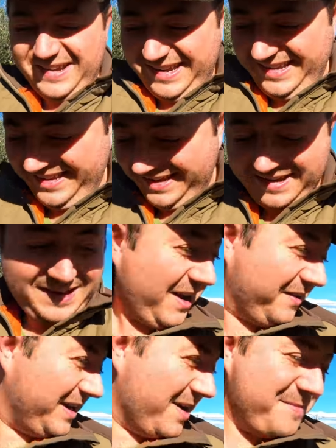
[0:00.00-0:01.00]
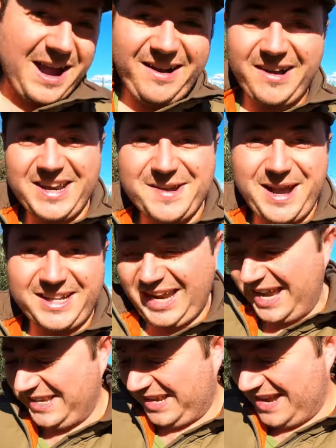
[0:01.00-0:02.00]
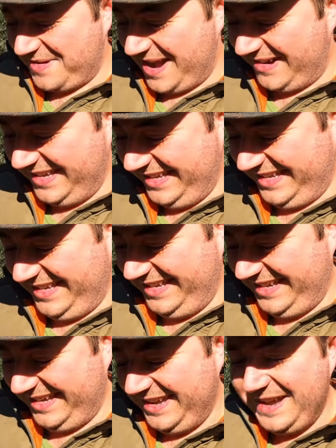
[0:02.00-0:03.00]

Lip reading: go. only about 10 come out.